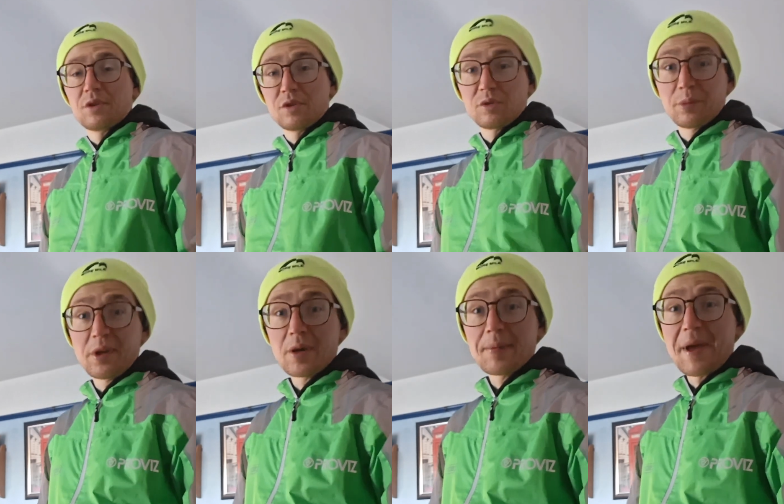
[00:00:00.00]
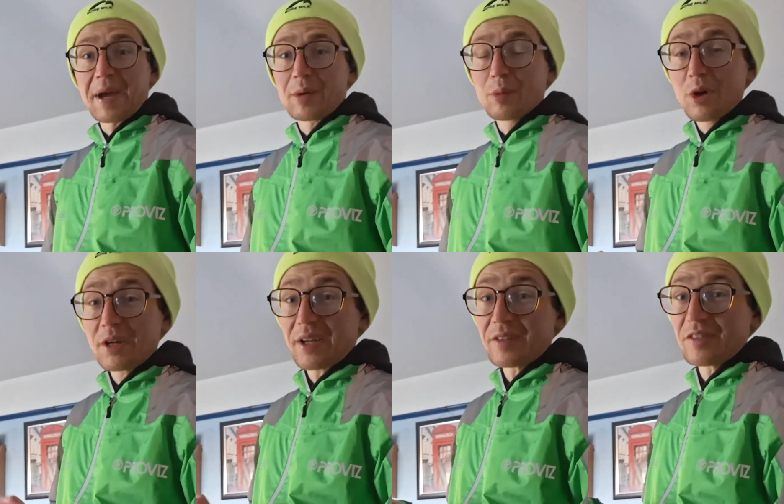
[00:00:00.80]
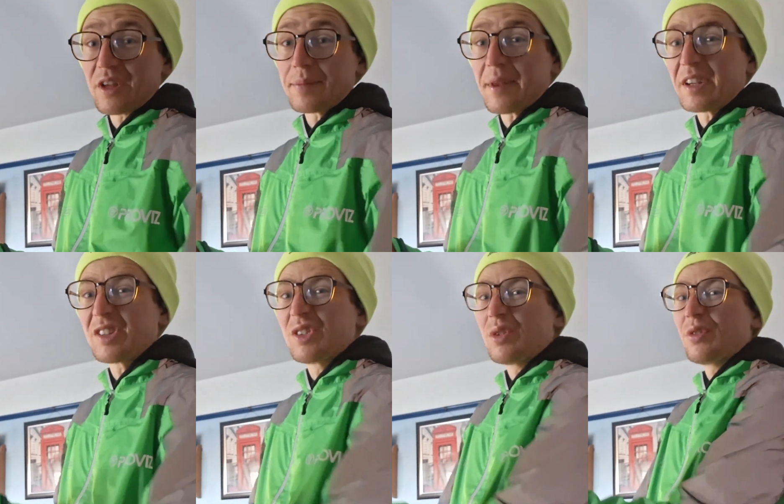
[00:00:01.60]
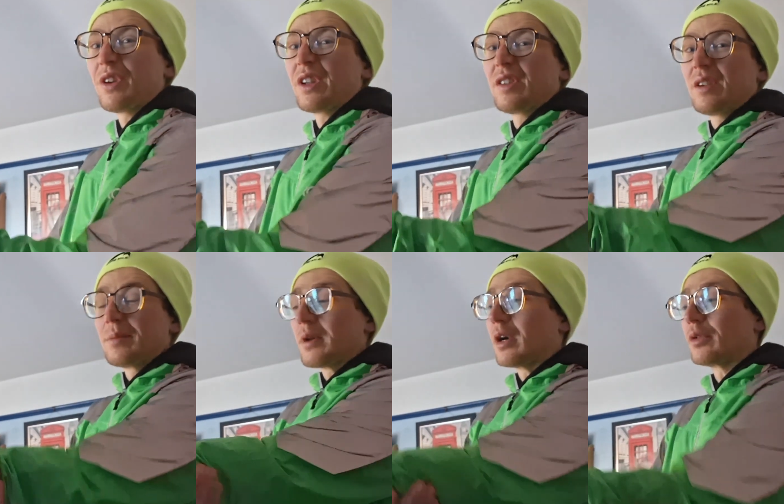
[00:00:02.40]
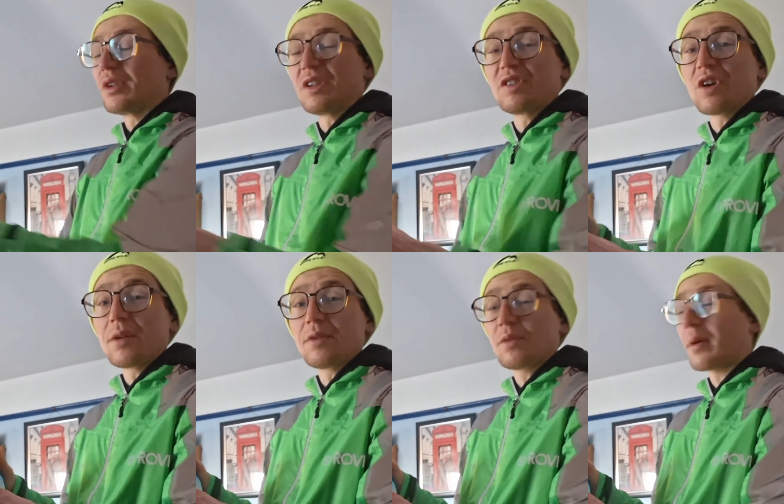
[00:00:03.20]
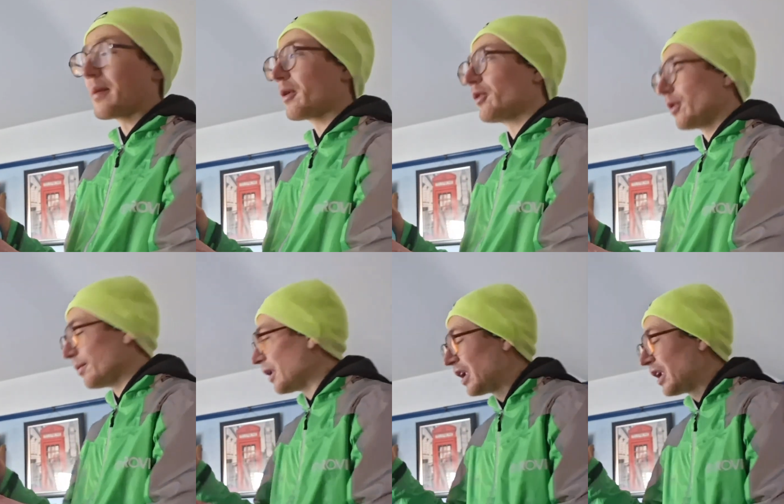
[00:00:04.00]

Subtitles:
So we are back, workout done, managed to do 13 miles. It's time to spray my room.